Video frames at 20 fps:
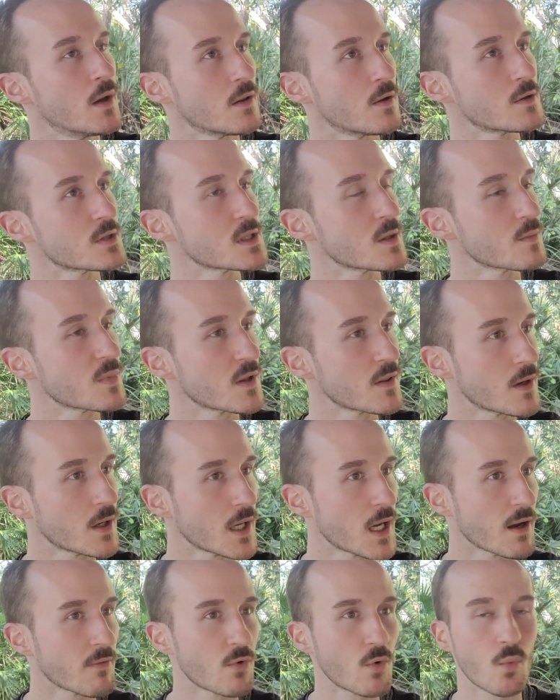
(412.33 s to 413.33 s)
There's something that I
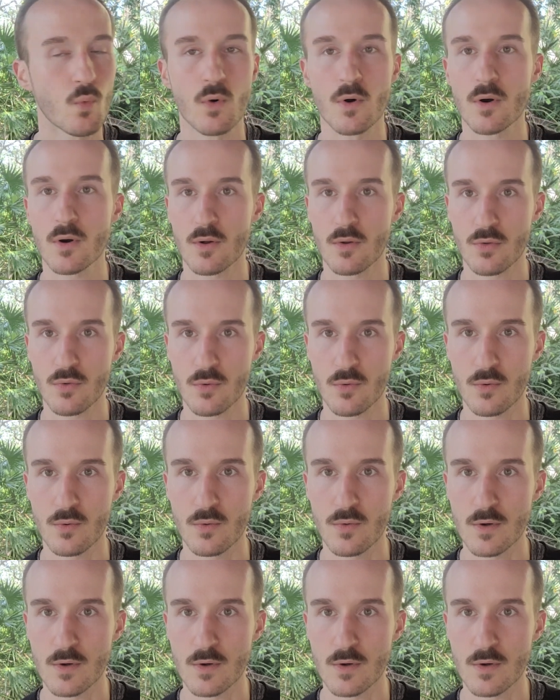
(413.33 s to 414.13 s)
have to work through.